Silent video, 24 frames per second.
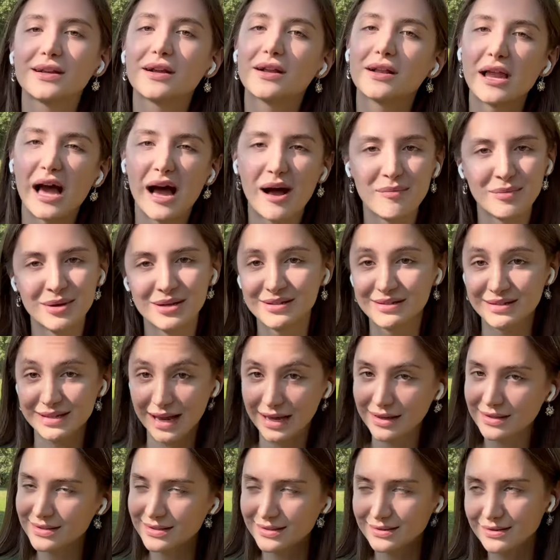
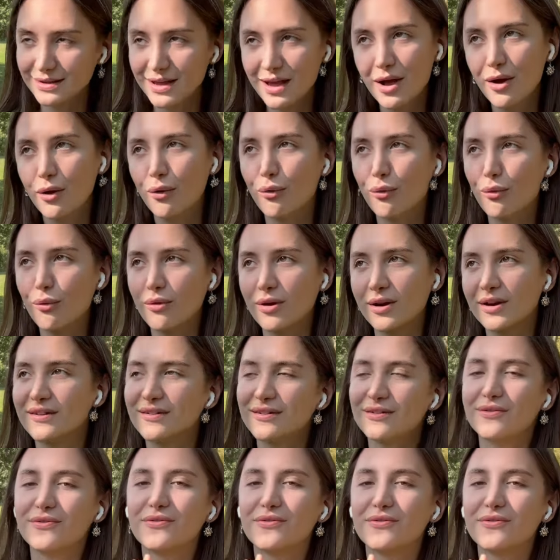Klammersatz or